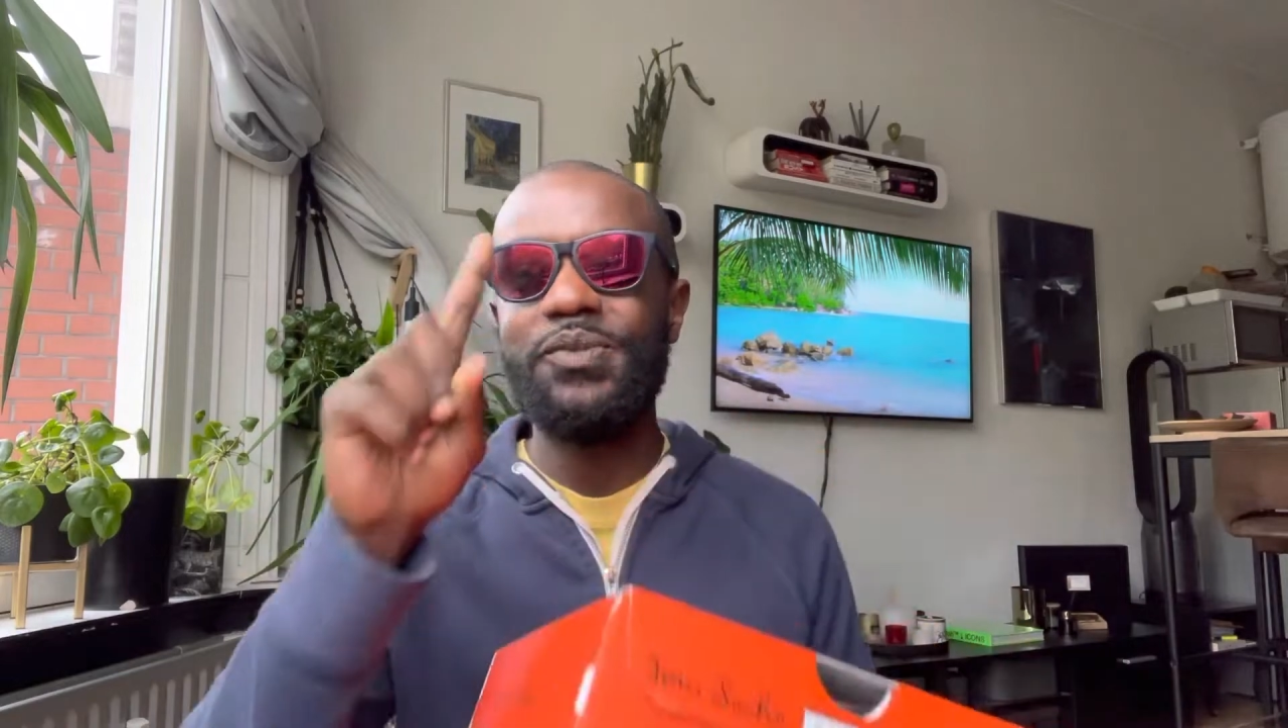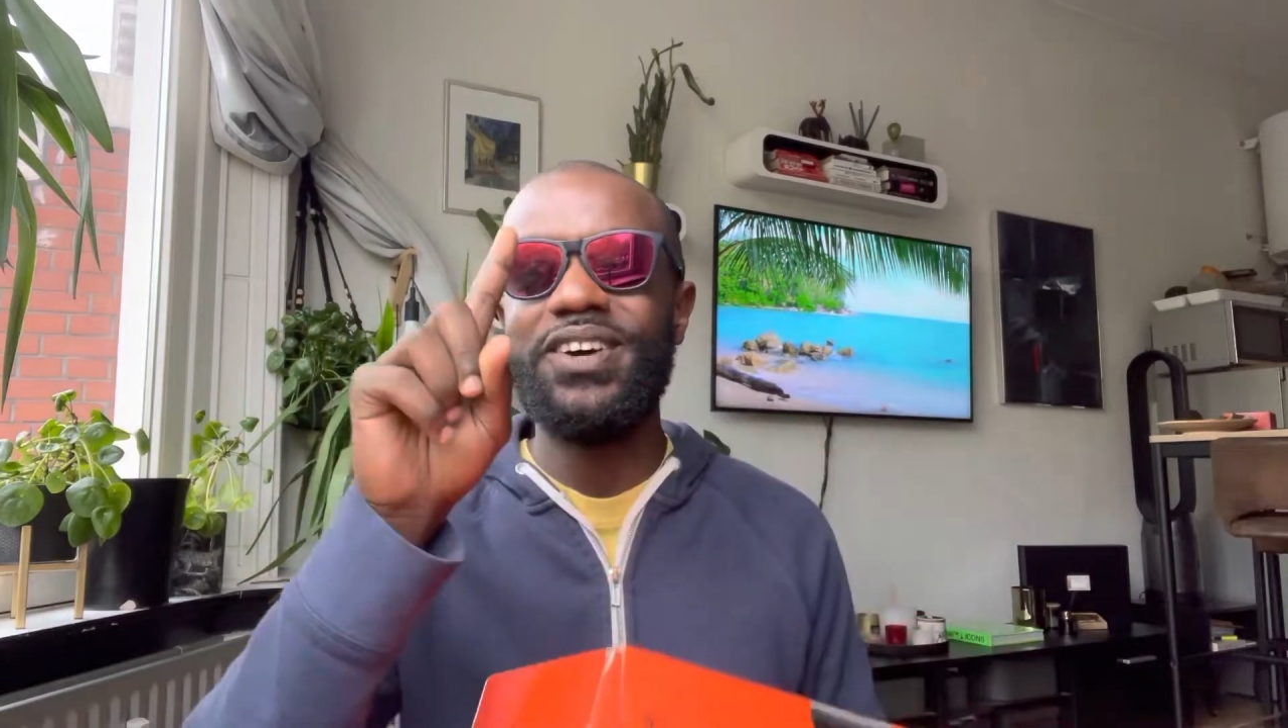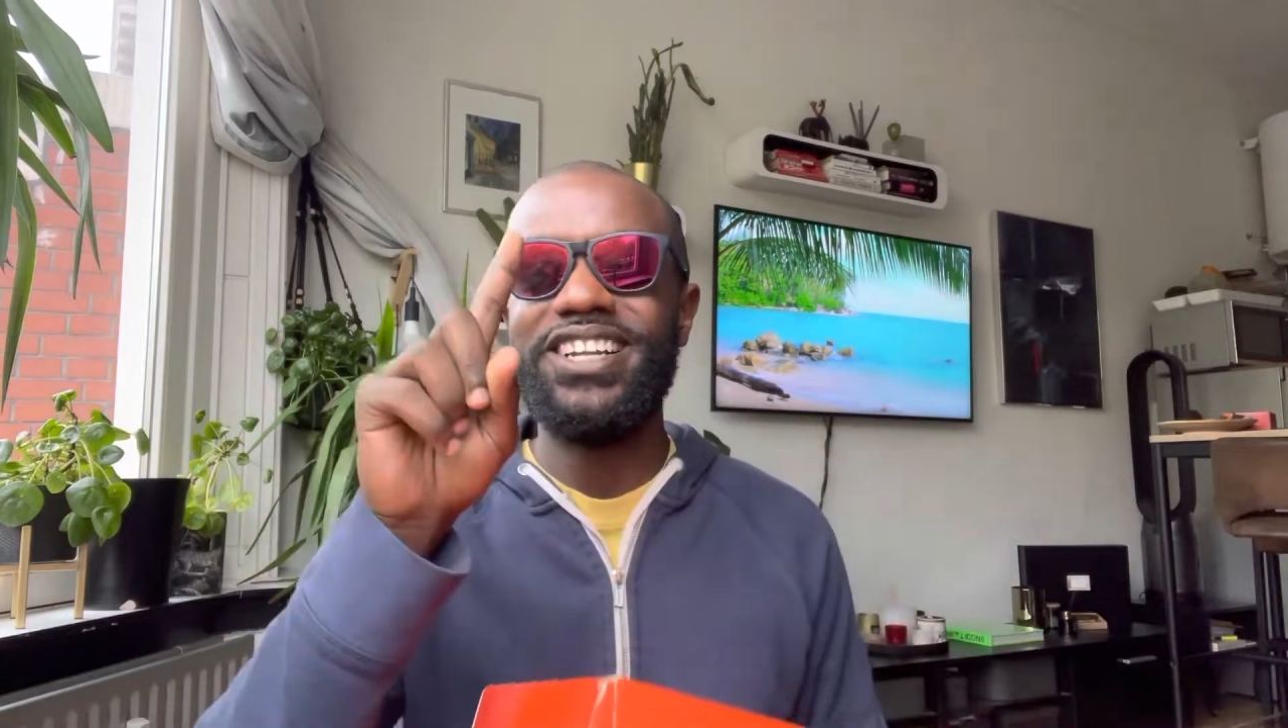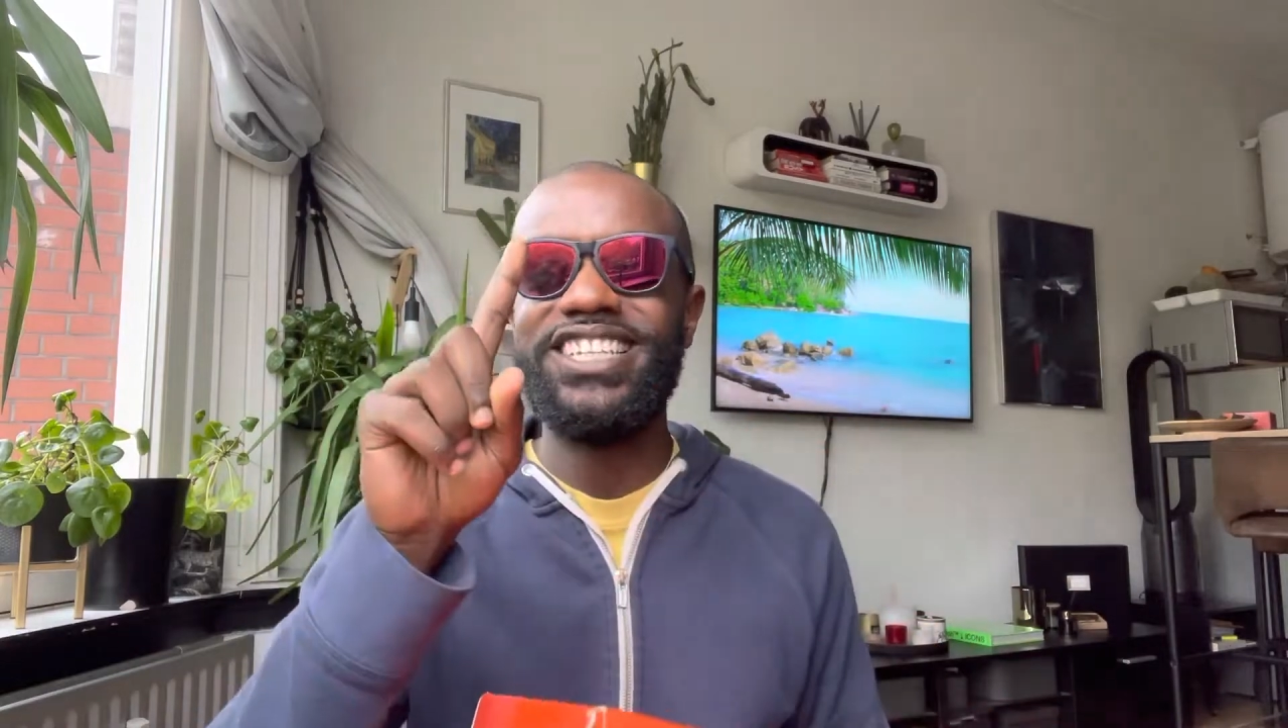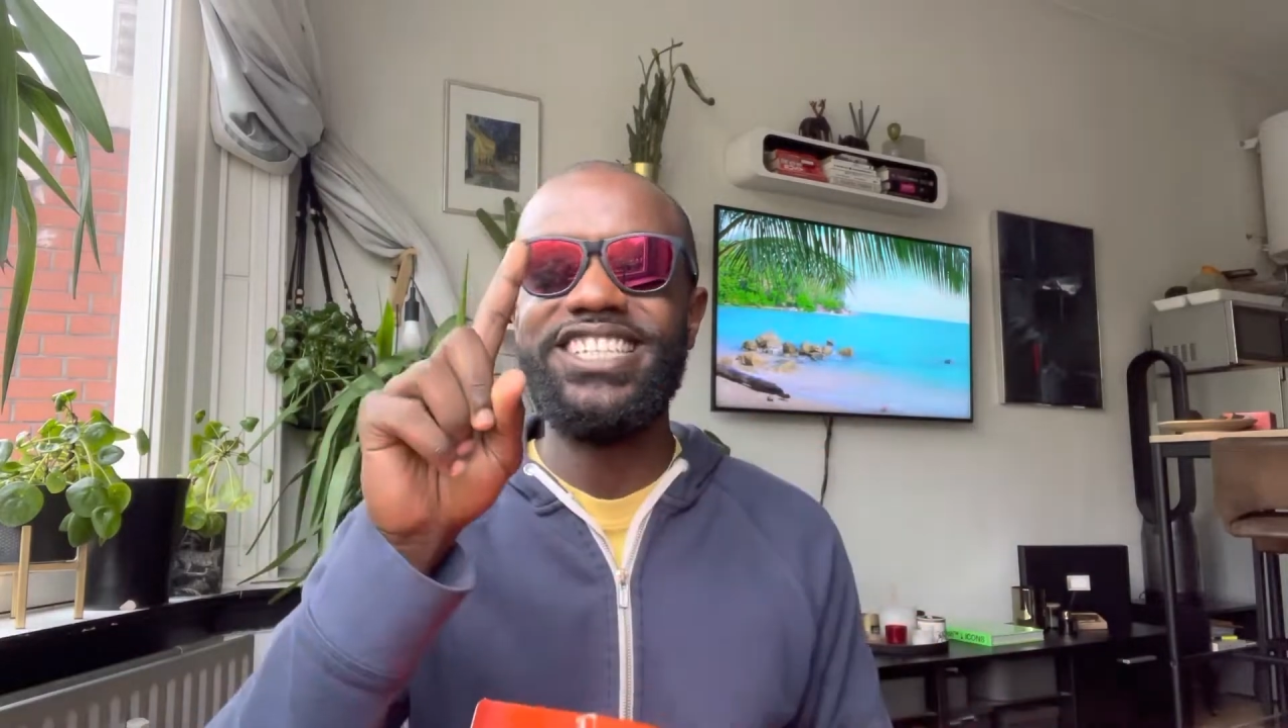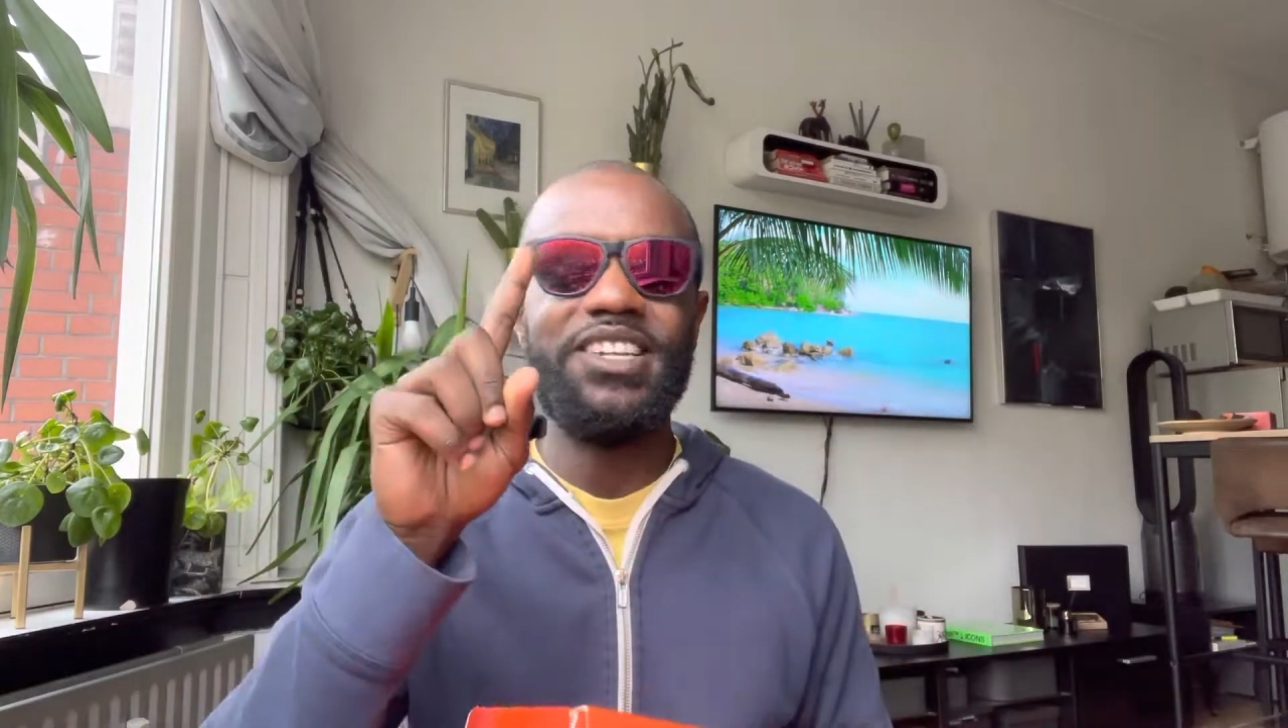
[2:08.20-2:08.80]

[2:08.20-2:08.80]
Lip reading: one